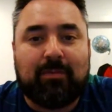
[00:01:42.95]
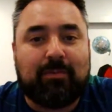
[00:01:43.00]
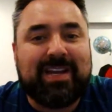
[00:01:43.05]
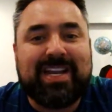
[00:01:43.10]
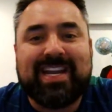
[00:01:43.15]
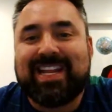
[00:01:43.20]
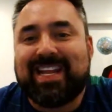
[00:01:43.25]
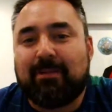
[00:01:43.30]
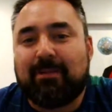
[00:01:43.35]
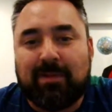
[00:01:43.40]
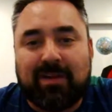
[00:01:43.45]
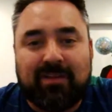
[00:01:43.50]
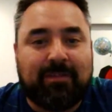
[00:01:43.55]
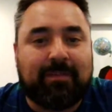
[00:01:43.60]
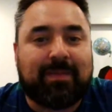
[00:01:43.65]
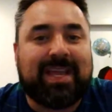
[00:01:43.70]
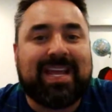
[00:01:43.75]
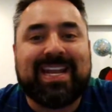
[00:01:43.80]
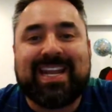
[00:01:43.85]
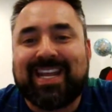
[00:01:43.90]
We need to get rid of
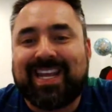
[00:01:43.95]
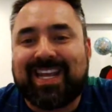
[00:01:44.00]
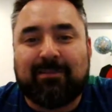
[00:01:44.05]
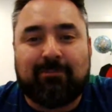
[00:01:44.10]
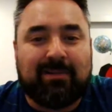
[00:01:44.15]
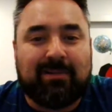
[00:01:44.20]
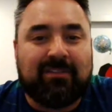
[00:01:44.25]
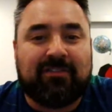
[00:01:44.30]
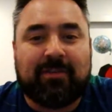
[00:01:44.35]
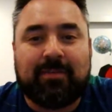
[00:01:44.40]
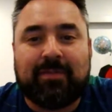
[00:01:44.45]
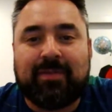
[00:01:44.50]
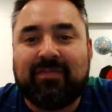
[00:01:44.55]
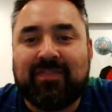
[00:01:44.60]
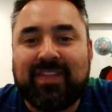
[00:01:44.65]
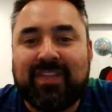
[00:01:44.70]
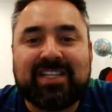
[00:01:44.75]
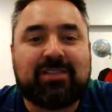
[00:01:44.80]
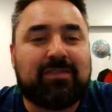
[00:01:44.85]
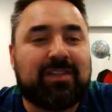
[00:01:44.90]
him, get rid of him, and
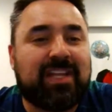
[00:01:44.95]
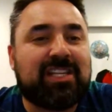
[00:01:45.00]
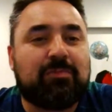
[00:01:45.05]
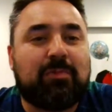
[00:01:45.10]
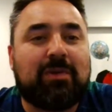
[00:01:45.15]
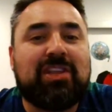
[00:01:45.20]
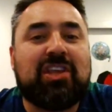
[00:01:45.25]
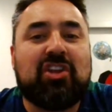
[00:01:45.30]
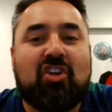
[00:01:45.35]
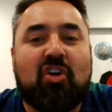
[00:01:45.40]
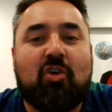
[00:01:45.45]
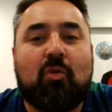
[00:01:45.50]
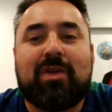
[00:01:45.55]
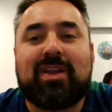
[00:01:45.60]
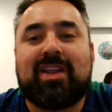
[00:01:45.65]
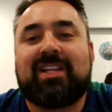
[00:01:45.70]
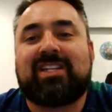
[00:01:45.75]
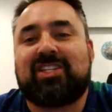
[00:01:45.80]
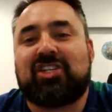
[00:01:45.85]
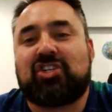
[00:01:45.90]
that's when you know
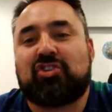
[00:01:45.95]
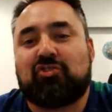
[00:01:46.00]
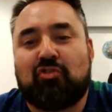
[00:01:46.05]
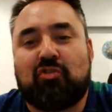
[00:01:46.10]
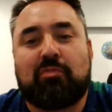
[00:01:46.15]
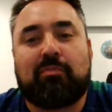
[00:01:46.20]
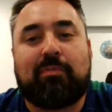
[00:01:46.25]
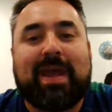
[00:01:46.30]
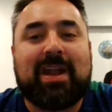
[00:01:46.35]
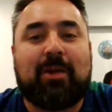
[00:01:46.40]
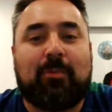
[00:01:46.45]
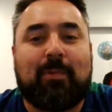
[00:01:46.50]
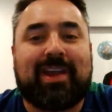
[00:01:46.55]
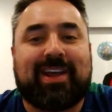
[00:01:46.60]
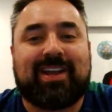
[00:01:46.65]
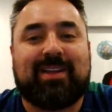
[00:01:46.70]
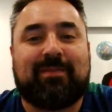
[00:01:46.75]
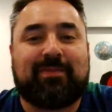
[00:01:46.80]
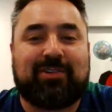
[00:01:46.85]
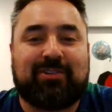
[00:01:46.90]
when it's a true
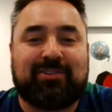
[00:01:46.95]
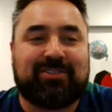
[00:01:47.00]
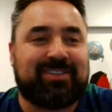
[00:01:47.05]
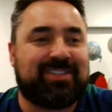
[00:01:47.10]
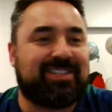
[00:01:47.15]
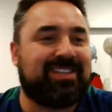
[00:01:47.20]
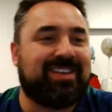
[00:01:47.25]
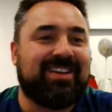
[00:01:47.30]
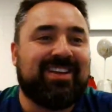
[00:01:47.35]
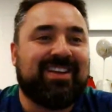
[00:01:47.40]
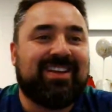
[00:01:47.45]
bandwagoner, because